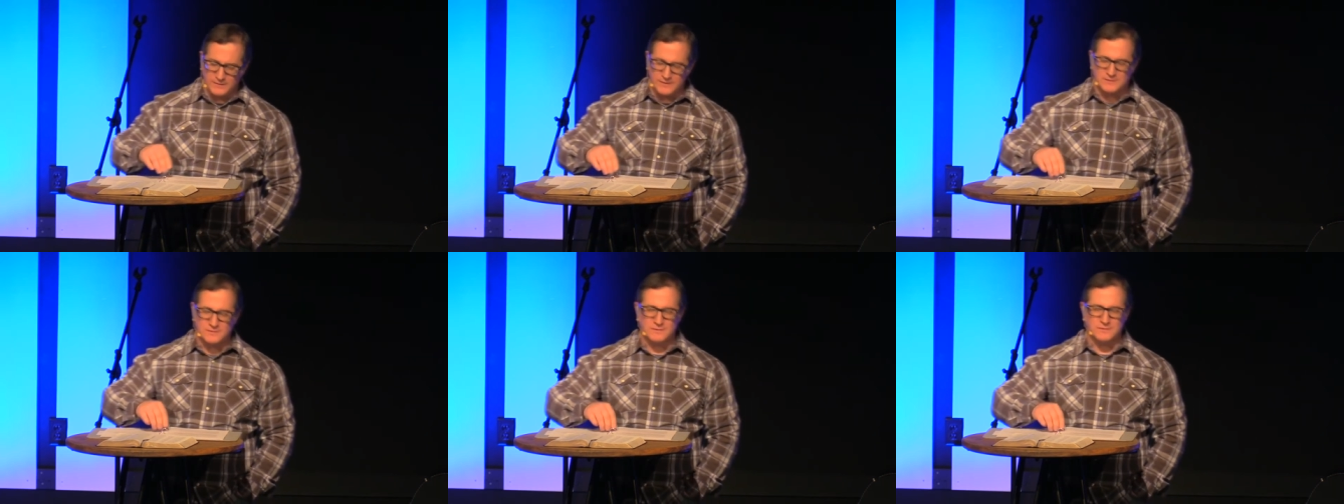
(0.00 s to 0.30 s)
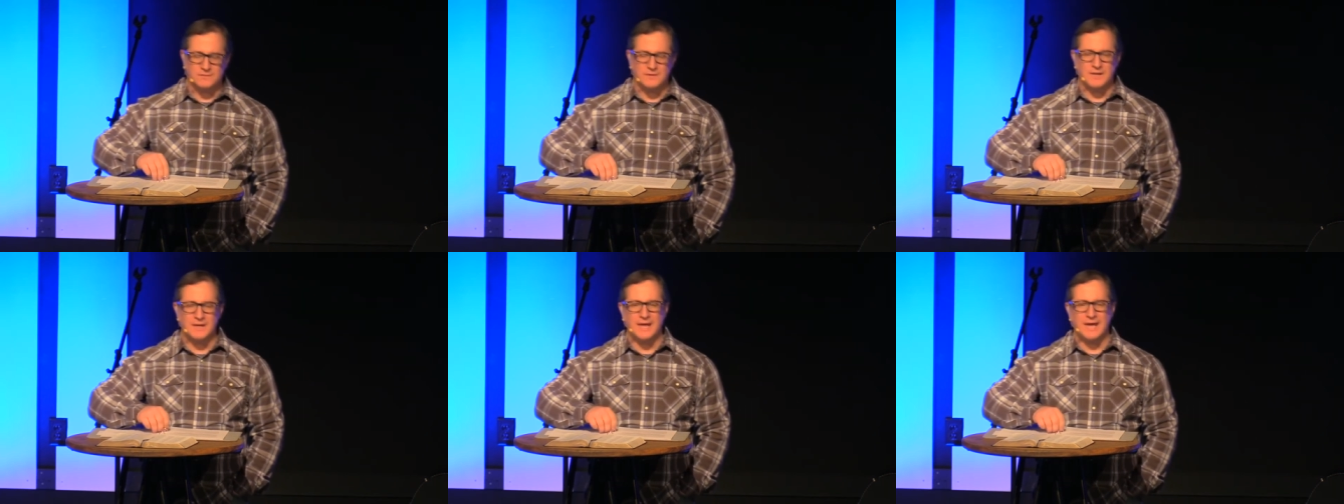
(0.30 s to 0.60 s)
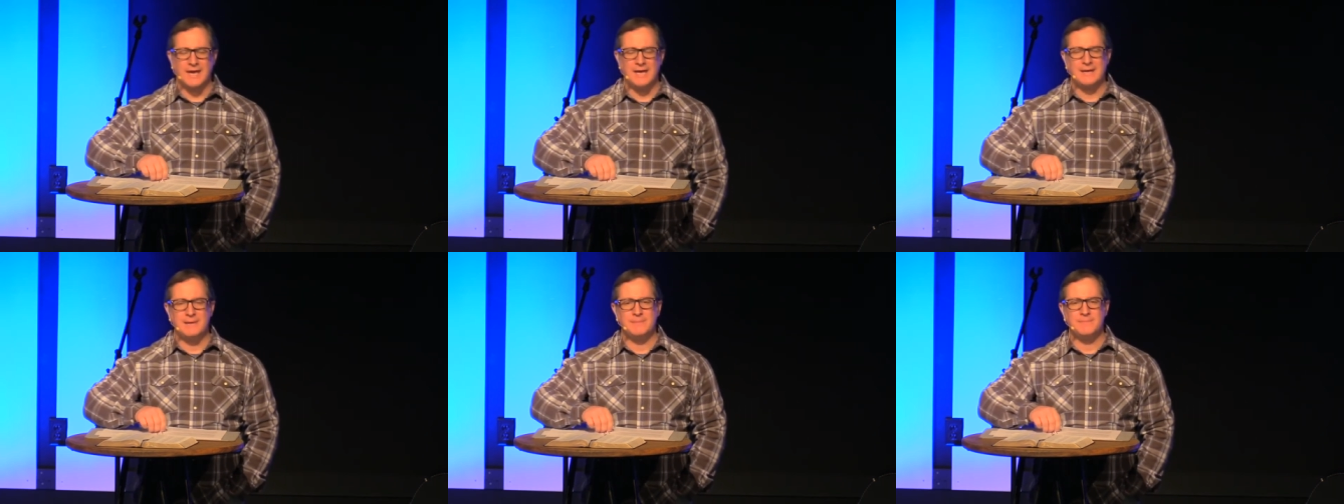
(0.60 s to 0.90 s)
This is the
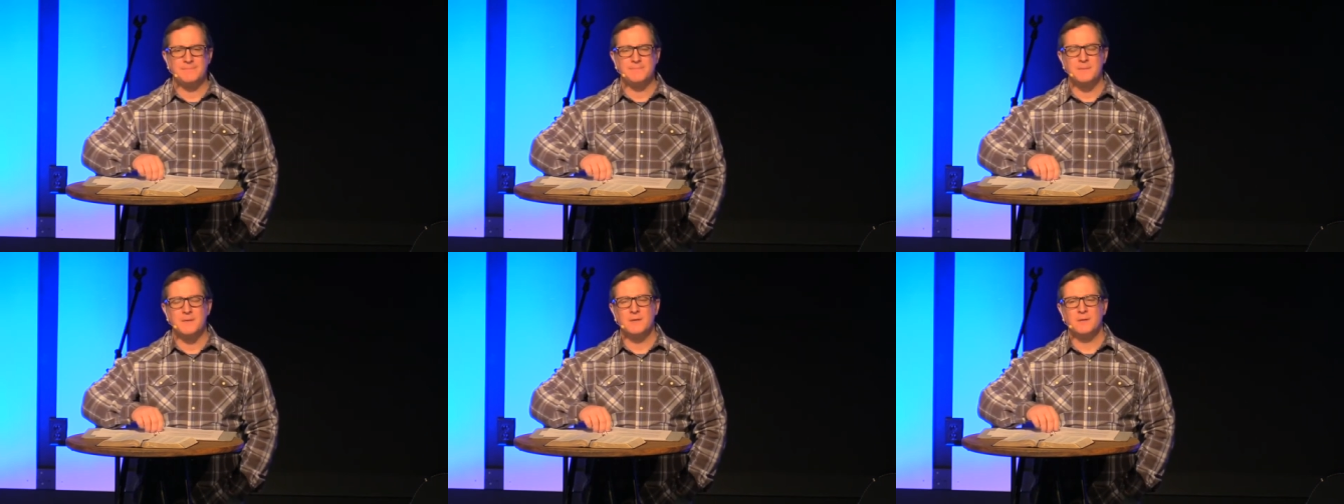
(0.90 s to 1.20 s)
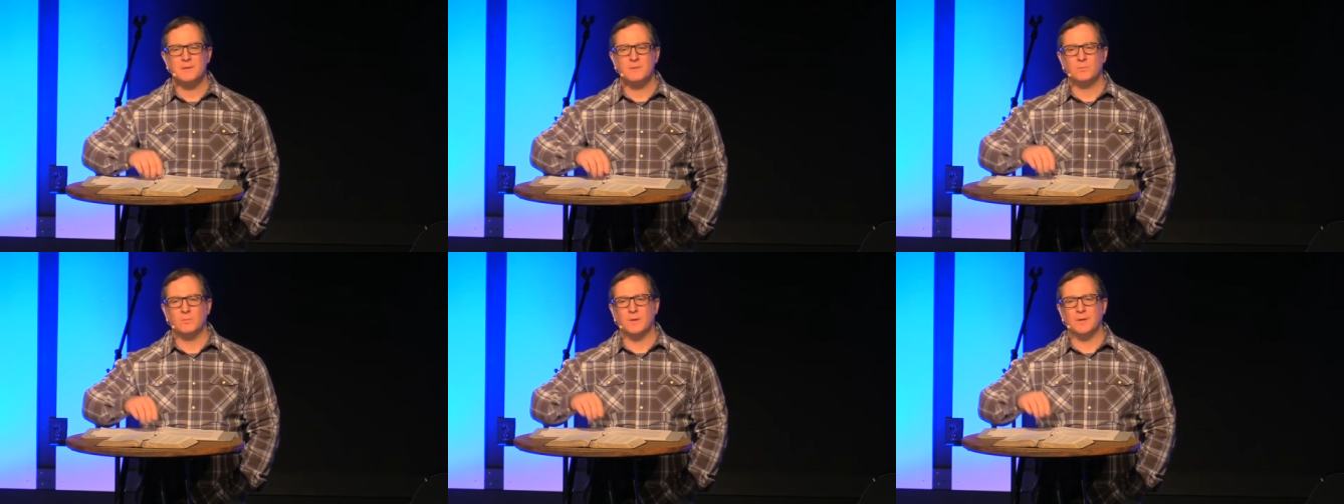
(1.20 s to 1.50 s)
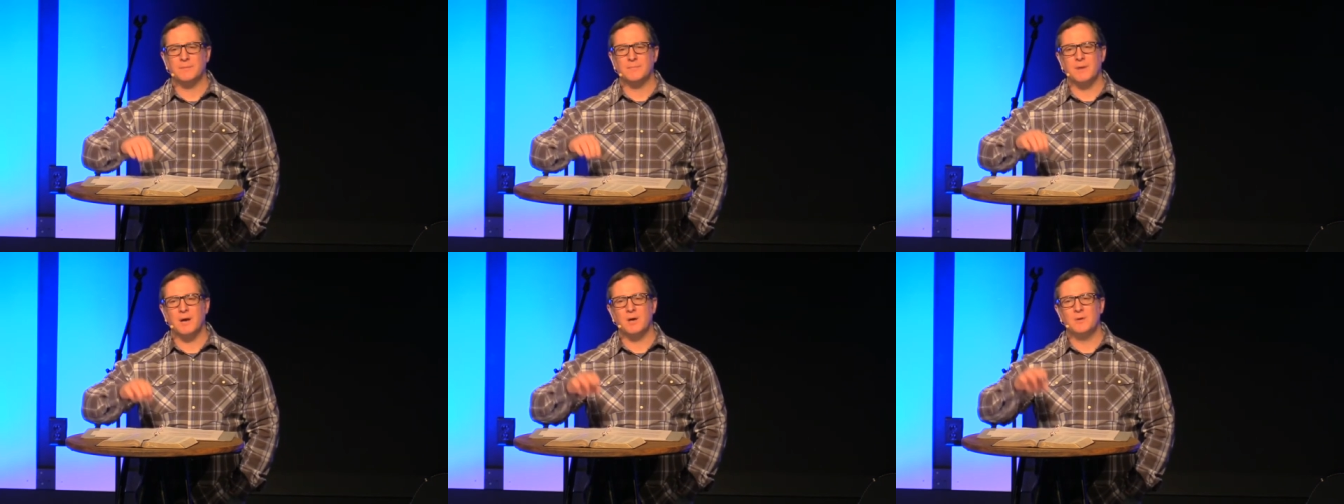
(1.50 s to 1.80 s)
name
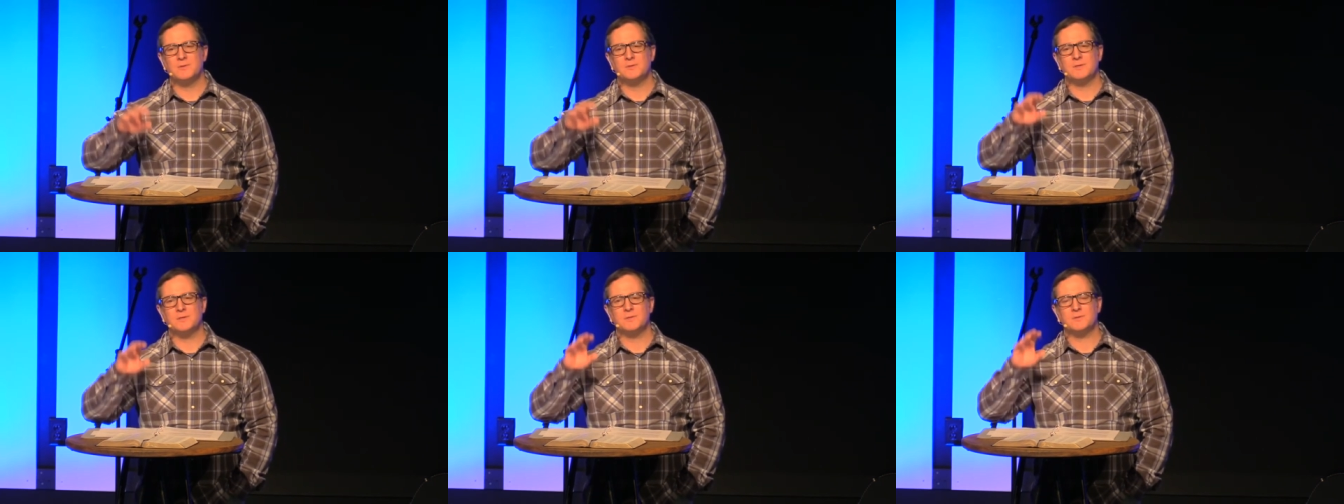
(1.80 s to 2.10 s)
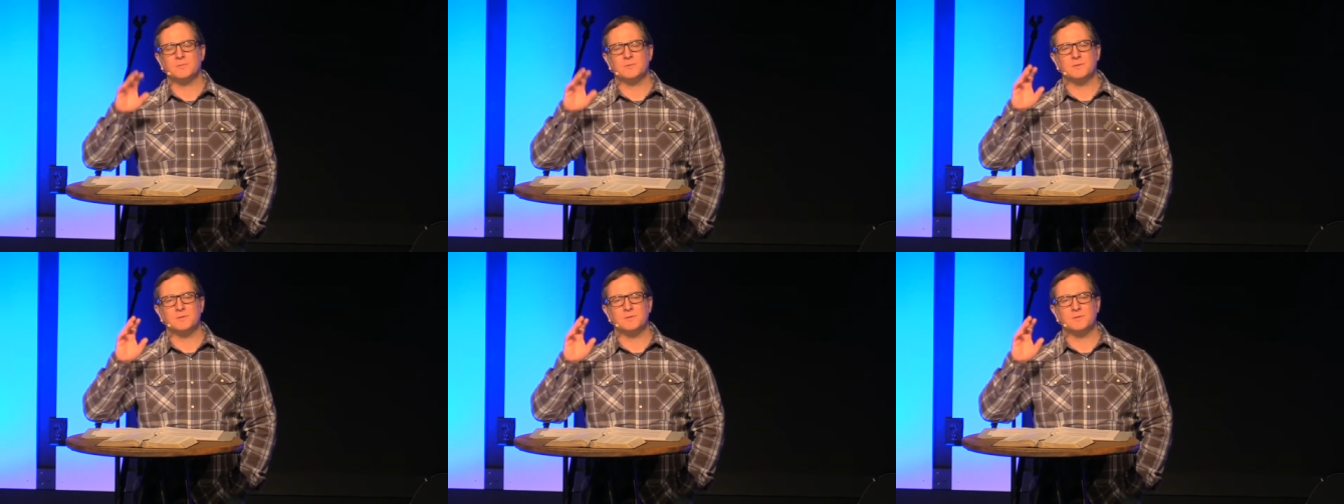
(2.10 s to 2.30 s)
when Moses